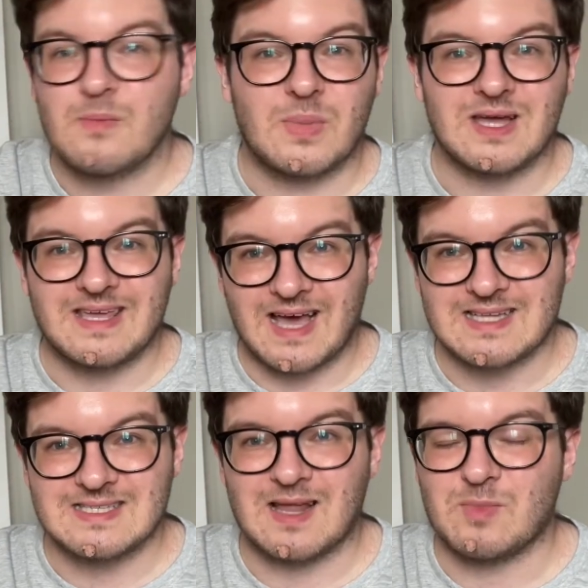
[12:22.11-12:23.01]
But
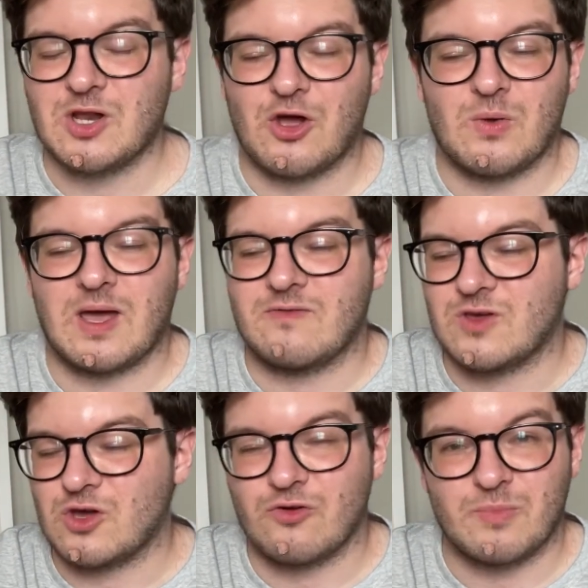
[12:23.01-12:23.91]
yes, let me know if
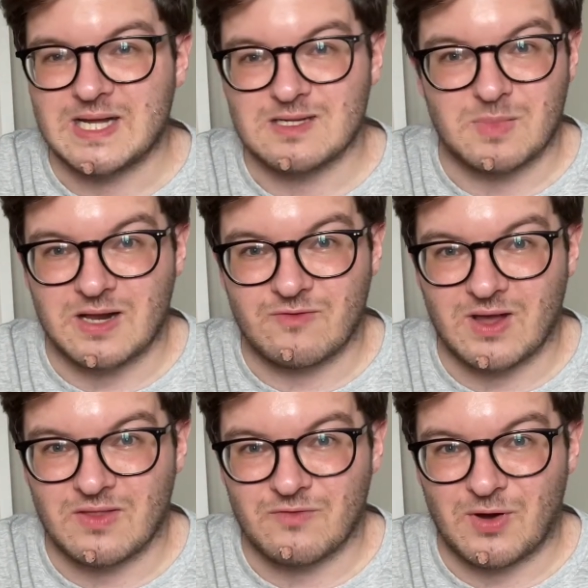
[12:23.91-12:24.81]
you've picked up anything
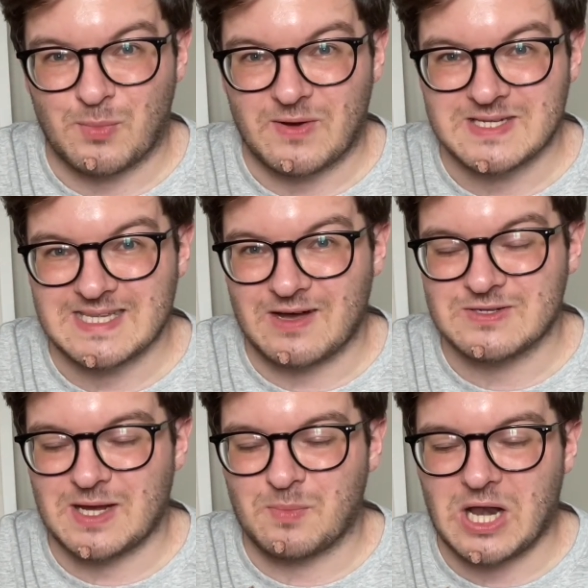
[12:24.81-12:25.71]
in the Fred Perry sale
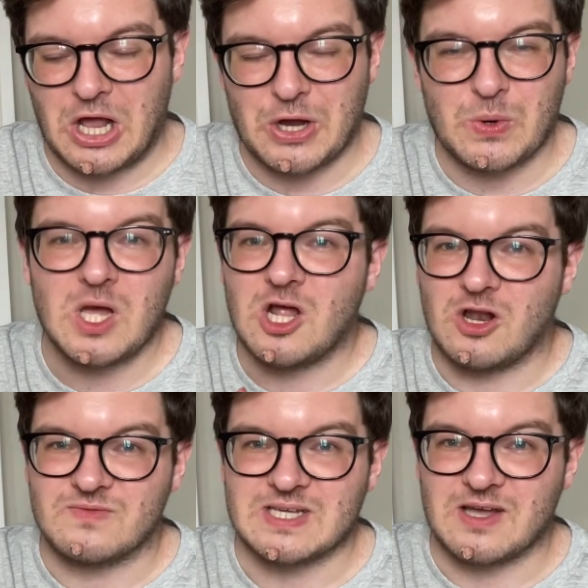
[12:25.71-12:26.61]
down below.
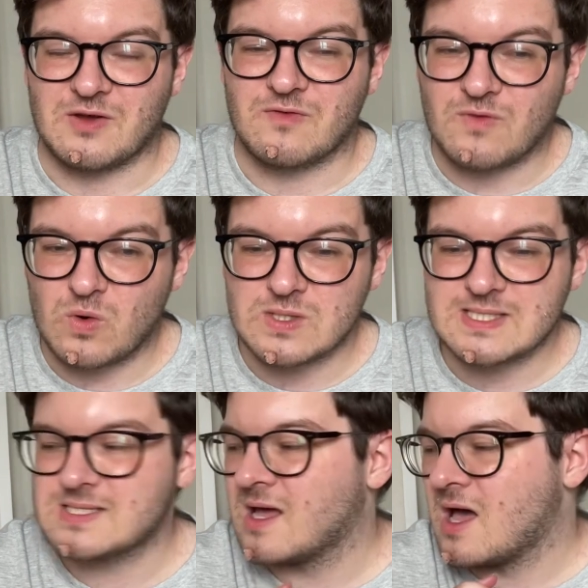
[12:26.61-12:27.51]
Love to hear your thoughts.